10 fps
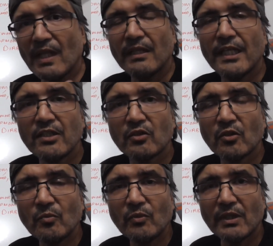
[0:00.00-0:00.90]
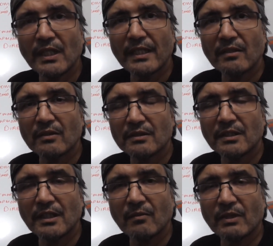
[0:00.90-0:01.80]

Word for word: Later on, when I got uh,